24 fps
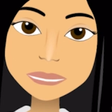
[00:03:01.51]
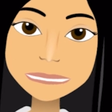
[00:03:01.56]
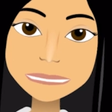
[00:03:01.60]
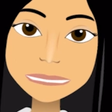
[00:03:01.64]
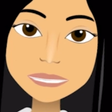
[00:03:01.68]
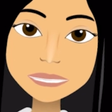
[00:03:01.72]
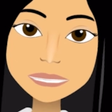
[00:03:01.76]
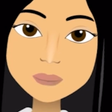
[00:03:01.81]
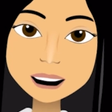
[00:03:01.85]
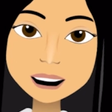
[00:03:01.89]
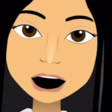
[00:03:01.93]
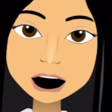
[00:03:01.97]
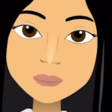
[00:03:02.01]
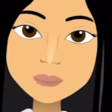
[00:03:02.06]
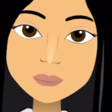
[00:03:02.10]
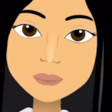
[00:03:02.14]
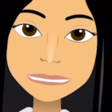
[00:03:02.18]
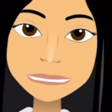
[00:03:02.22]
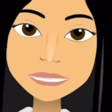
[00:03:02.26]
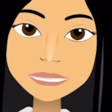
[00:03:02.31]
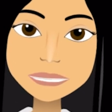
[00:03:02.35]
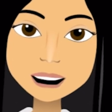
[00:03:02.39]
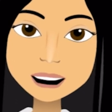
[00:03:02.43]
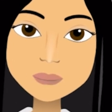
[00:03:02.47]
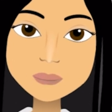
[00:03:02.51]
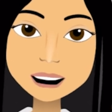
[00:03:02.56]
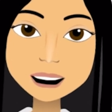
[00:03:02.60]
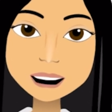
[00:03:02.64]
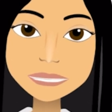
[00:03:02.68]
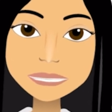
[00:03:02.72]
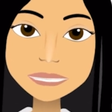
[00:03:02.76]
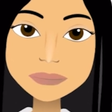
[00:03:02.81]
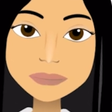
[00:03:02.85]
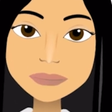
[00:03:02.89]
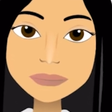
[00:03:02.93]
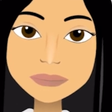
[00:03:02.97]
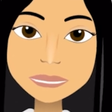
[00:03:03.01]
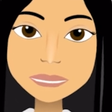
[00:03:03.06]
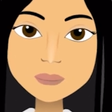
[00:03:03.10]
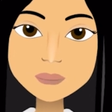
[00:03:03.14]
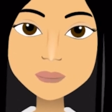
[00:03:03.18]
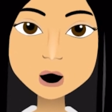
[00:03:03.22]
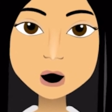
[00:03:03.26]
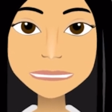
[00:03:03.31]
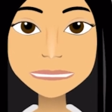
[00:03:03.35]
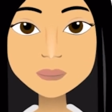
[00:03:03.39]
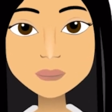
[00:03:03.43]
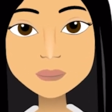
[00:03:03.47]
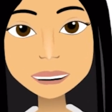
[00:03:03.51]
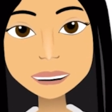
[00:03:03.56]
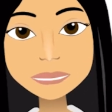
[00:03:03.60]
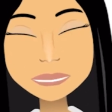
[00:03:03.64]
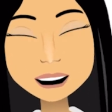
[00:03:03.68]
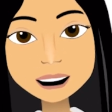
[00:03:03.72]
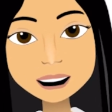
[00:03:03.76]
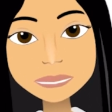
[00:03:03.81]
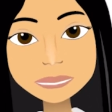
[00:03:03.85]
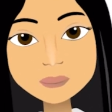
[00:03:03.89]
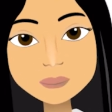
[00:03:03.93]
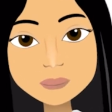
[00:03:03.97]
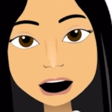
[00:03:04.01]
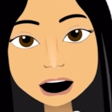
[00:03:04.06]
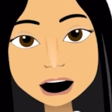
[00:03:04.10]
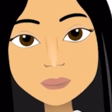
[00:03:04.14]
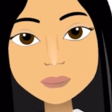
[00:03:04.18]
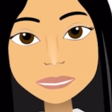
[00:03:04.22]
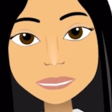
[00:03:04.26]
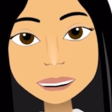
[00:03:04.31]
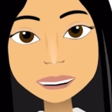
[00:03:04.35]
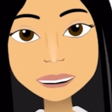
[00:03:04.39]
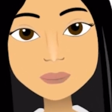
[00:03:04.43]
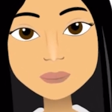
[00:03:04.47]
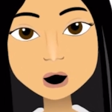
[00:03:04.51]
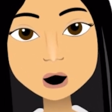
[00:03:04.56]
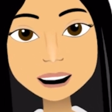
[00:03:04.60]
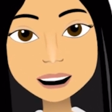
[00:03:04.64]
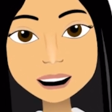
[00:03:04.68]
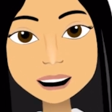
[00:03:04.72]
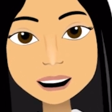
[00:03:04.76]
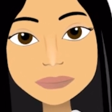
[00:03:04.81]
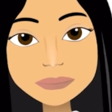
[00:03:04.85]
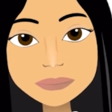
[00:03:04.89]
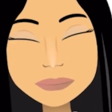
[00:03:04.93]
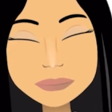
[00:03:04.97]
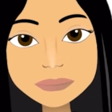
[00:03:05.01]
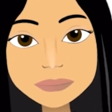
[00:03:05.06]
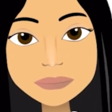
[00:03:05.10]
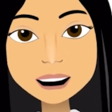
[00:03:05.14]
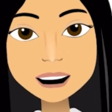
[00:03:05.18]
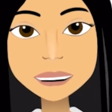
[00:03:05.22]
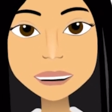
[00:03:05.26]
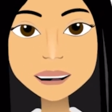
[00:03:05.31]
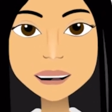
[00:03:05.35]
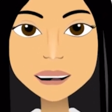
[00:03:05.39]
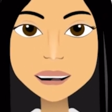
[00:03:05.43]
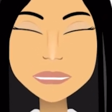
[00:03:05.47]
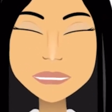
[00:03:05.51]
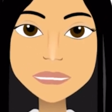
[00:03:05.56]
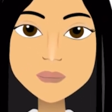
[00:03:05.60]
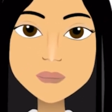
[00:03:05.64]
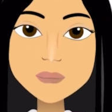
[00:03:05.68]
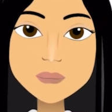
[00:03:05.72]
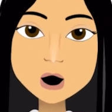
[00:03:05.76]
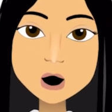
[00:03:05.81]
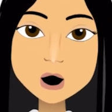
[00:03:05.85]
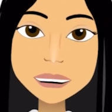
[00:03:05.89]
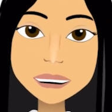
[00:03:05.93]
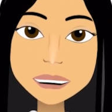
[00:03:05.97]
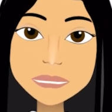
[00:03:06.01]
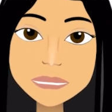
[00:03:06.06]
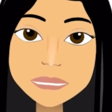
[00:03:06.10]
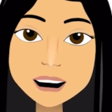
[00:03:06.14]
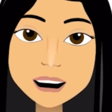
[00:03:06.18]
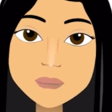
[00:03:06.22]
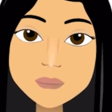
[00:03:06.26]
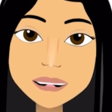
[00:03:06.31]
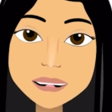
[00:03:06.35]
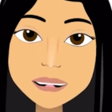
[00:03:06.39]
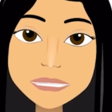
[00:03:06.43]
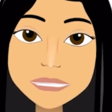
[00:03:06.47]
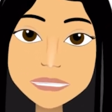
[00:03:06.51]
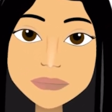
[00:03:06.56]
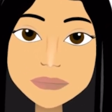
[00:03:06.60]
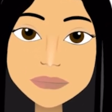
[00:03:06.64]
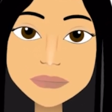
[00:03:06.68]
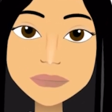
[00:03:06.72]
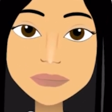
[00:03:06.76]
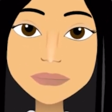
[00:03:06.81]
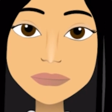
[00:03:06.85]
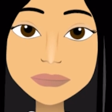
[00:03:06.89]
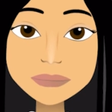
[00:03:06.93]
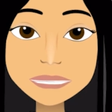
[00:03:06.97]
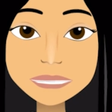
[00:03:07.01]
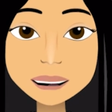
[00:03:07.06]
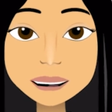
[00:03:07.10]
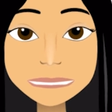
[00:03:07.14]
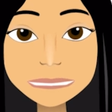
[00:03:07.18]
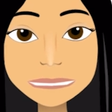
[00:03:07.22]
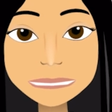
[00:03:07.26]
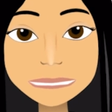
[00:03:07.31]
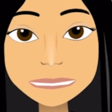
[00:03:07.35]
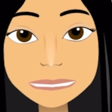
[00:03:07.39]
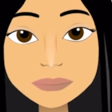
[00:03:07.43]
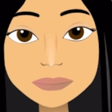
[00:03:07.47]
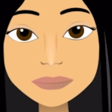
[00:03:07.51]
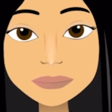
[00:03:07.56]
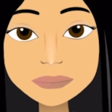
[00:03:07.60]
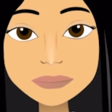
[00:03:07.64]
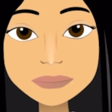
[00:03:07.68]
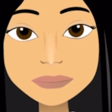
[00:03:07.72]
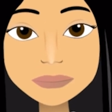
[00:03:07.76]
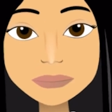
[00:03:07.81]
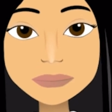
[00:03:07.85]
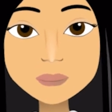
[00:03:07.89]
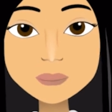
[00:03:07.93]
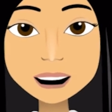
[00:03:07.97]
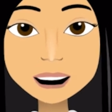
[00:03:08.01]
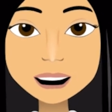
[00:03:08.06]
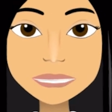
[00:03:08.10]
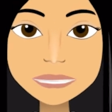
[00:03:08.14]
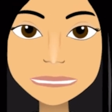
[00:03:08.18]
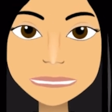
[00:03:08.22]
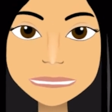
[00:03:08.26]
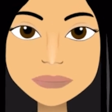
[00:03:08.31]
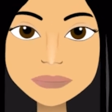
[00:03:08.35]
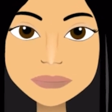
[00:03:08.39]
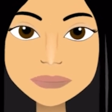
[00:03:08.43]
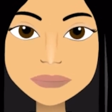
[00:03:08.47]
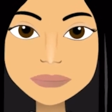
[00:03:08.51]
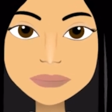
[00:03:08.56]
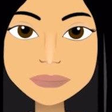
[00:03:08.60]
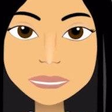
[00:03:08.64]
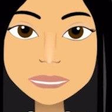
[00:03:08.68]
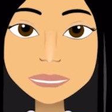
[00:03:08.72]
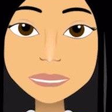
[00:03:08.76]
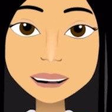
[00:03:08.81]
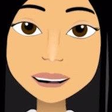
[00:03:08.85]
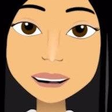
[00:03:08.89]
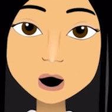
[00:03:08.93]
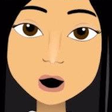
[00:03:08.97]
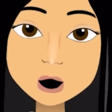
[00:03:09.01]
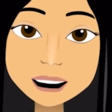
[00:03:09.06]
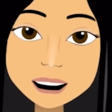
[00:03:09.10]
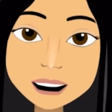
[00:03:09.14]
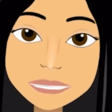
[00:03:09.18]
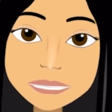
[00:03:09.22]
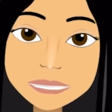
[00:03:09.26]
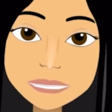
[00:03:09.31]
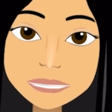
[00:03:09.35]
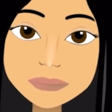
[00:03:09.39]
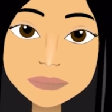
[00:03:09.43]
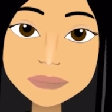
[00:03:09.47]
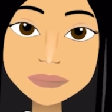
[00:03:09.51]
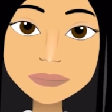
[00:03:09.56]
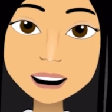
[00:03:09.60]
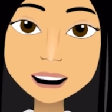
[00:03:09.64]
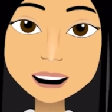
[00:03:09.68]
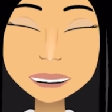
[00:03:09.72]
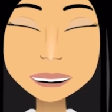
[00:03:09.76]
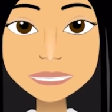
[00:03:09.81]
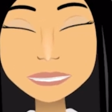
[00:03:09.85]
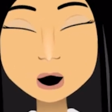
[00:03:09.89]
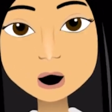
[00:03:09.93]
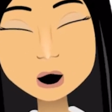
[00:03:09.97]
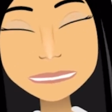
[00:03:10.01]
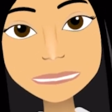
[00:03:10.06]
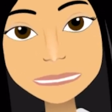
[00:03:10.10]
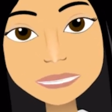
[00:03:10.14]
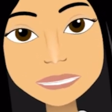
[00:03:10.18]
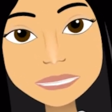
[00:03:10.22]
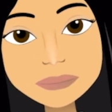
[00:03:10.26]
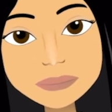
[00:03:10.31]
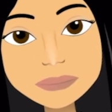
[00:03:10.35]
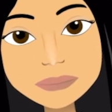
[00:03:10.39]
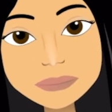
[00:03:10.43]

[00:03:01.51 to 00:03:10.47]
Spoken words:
ed becomes dismayed, subway plus s becomes subways. Here are some more examples. Jerseys, buys, surveyed, enjoyed.